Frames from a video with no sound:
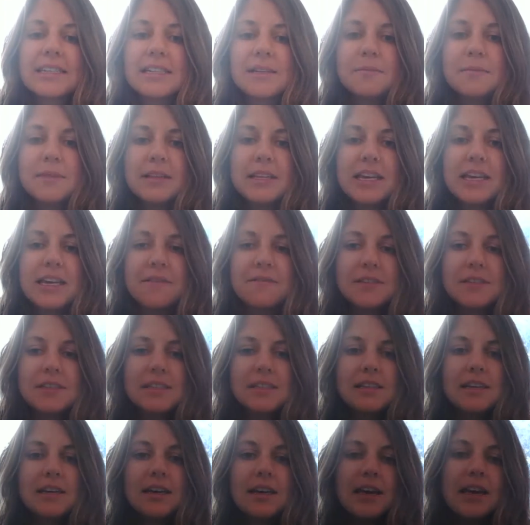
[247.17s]
some leaves.
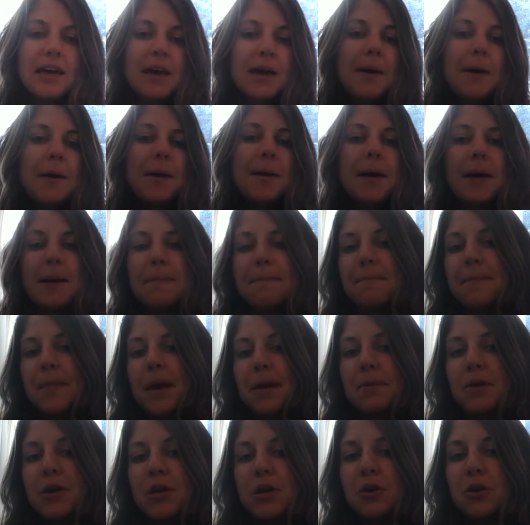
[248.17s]

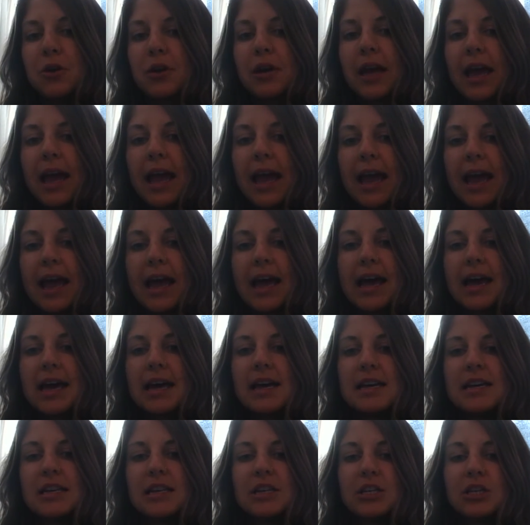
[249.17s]
Maybe you
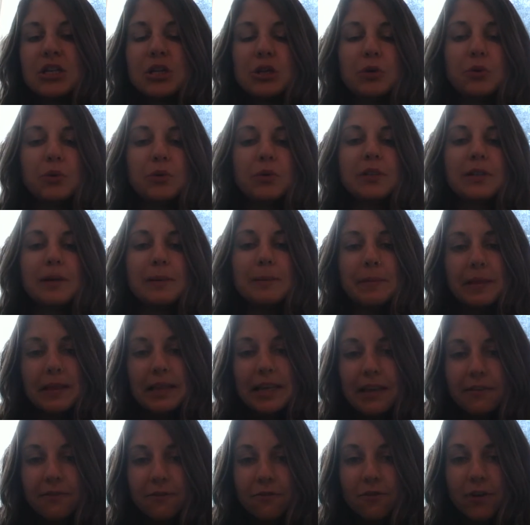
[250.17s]
can do some
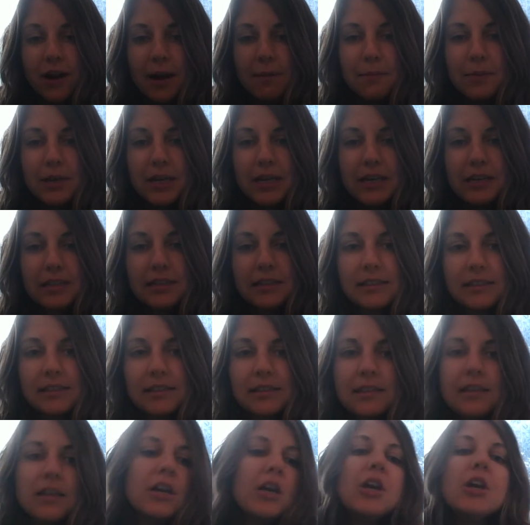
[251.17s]
leaf rubbings.
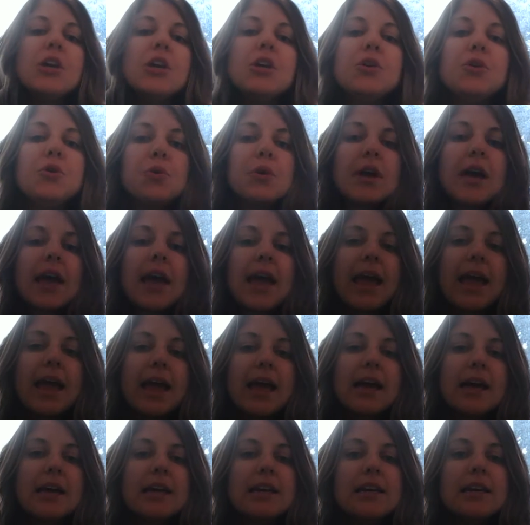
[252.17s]
You
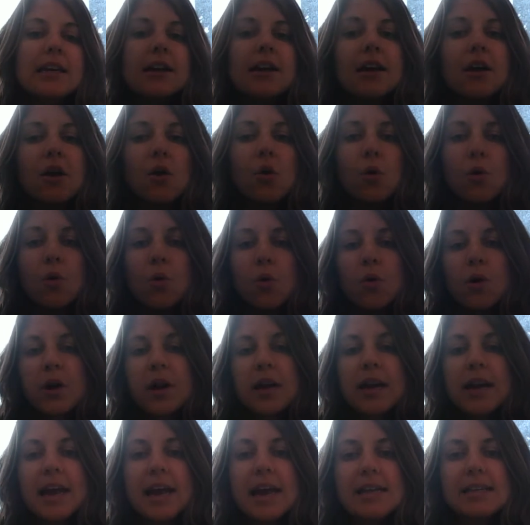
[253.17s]
can
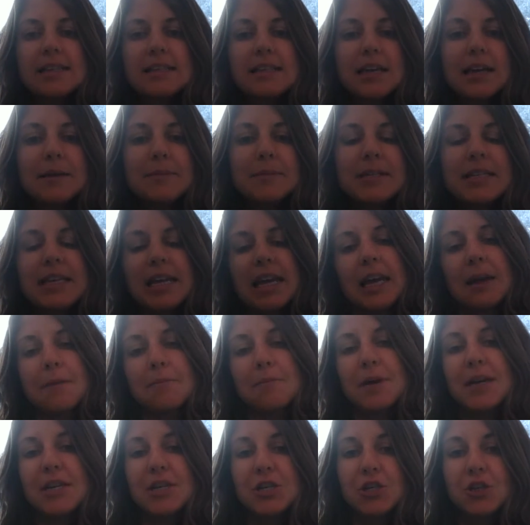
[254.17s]
organize them and take
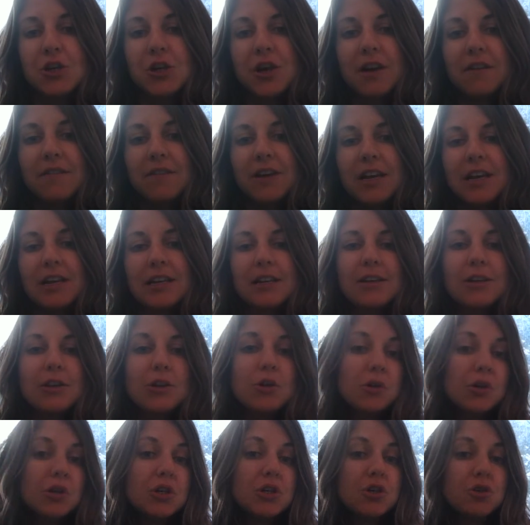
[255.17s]
a picture of it.
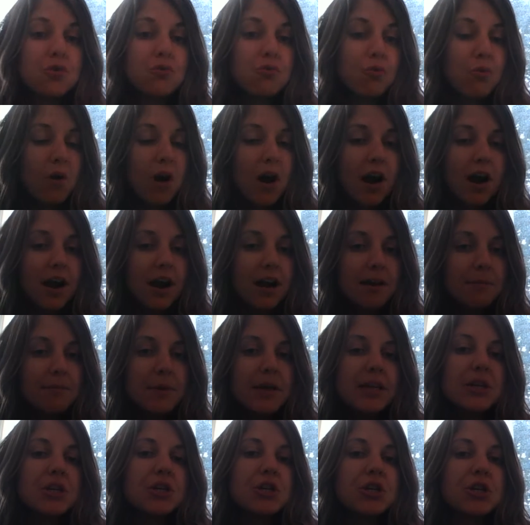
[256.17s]
You could draw
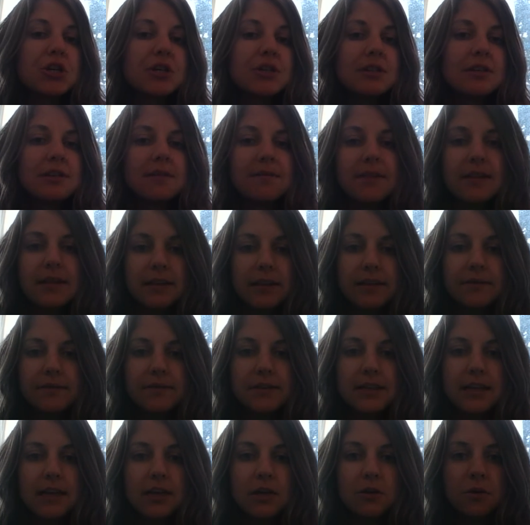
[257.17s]
pictures of the leaves
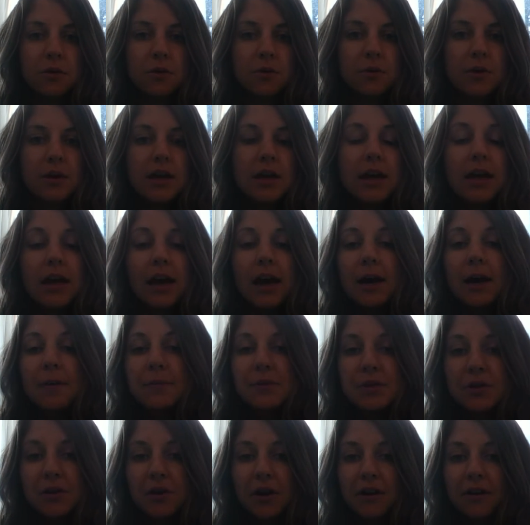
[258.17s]
that you
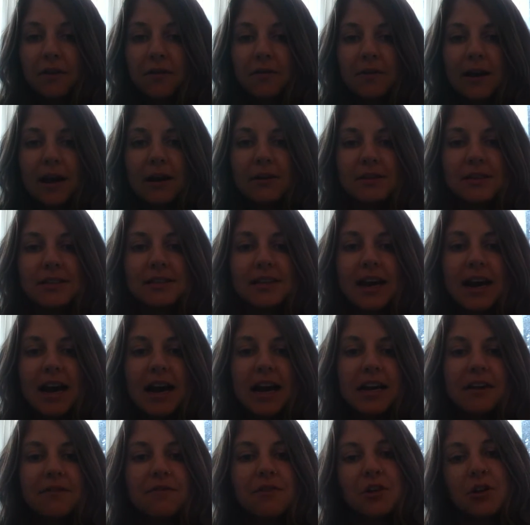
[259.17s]
observe
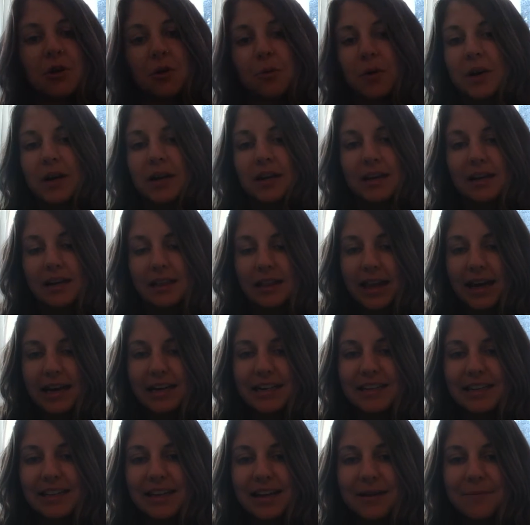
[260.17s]
outside if you don't want to
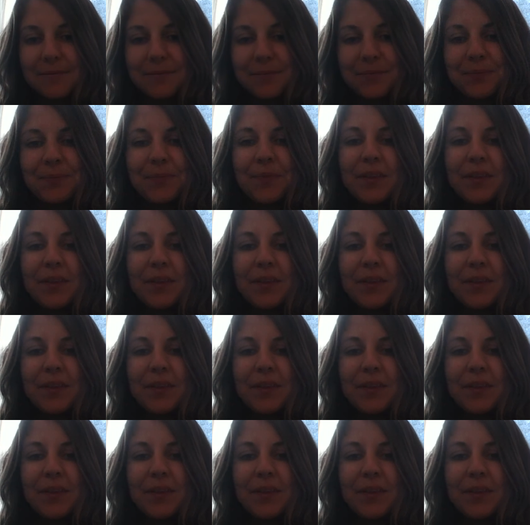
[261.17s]
collect them.